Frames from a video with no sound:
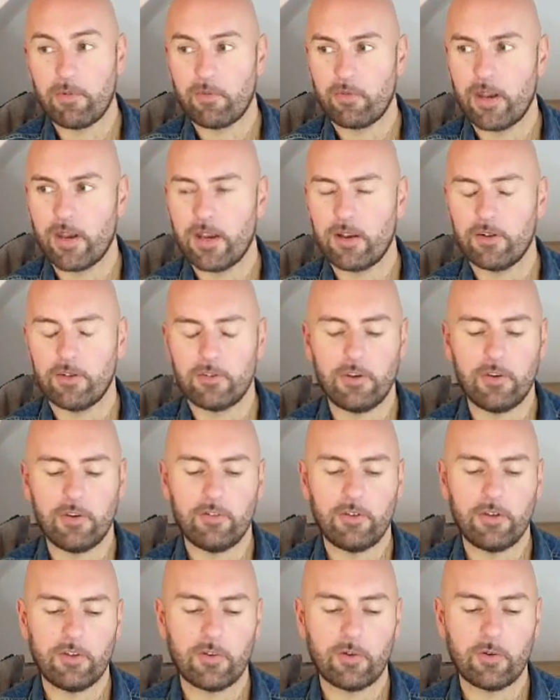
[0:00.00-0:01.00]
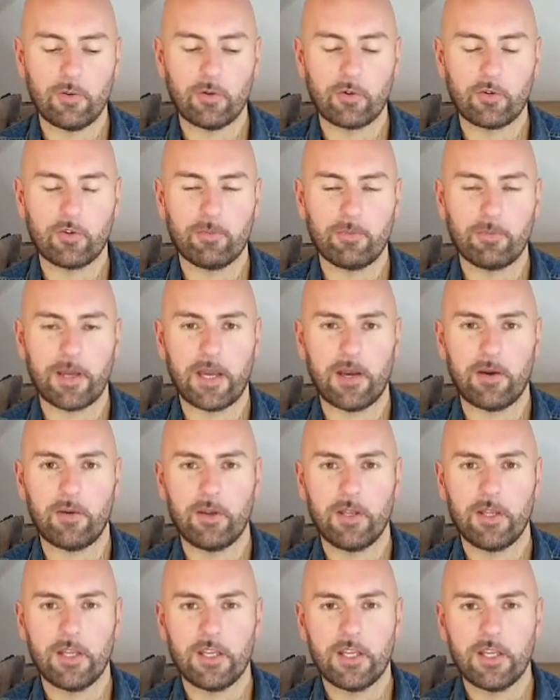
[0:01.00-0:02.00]
Fragrance usually talks about,
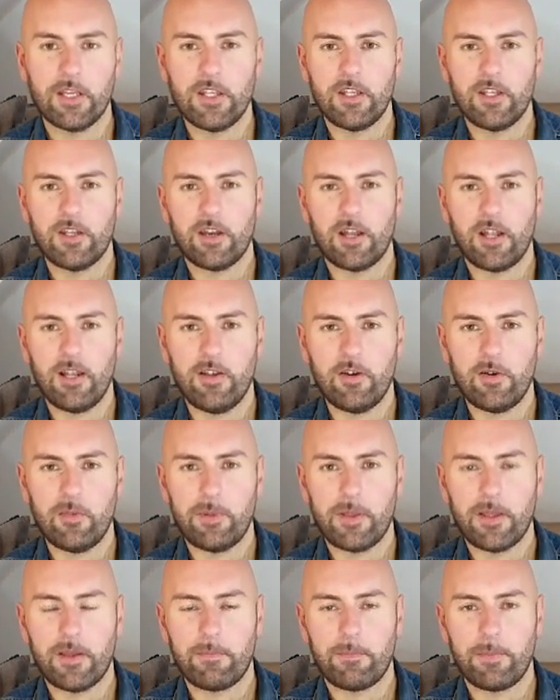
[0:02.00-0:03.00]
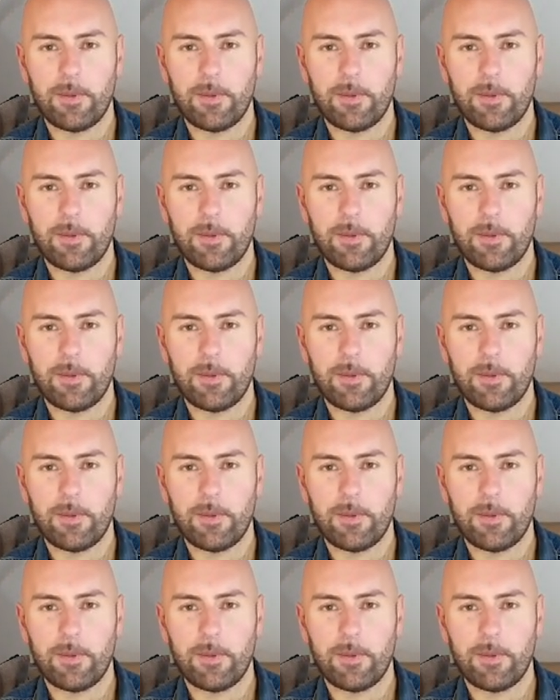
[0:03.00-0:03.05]
you got a little bit of